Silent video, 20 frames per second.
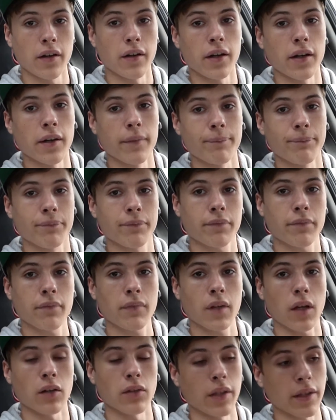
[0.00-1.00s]
I'll
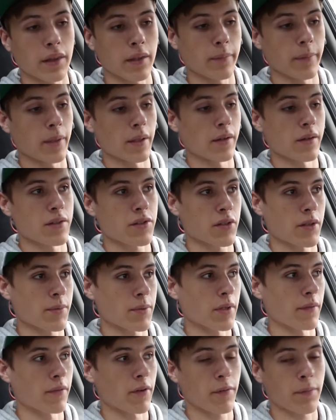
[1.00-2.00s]
link them in the
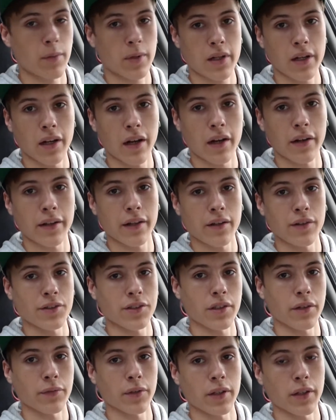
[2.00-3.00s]
description. If you're from Connecticut, you
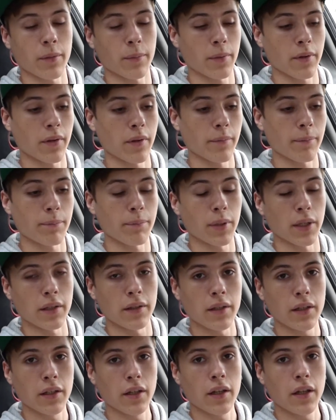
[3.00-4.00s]
should definitely come to them.
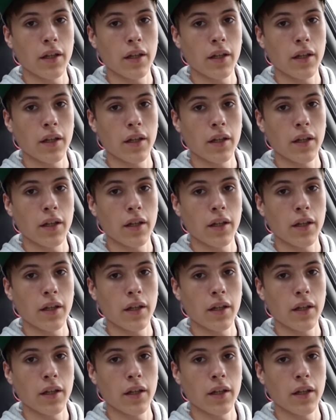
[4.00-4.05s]
But,